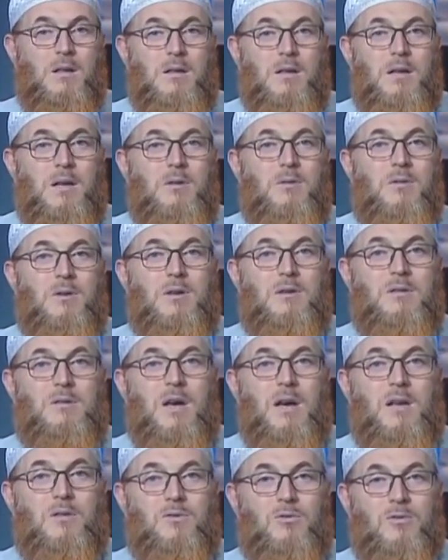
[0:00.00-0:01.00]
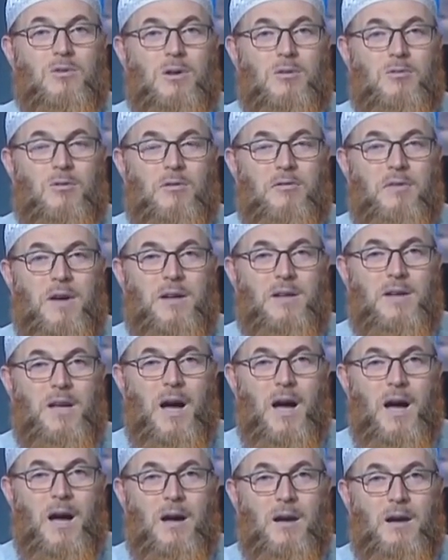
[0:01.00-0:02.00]
Then you recite Surah
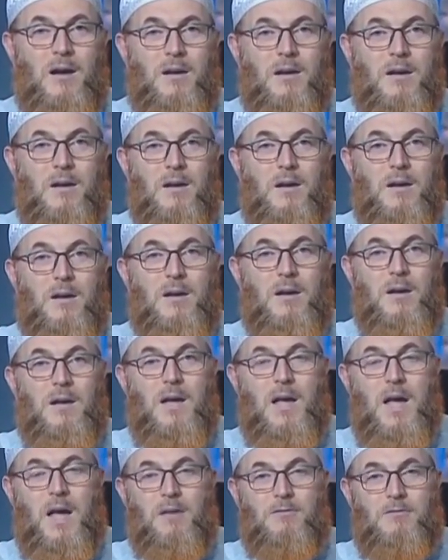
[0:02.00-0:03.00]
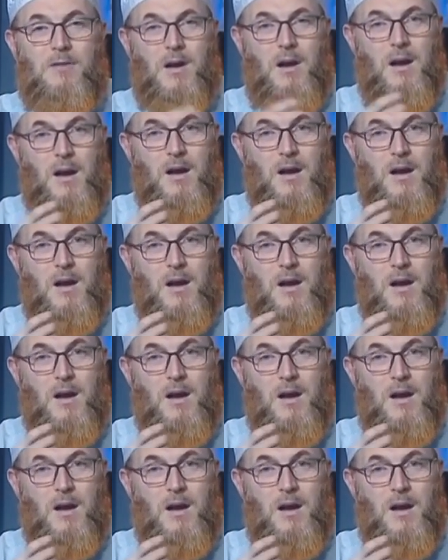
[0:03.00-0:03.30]
Al-Fatiha after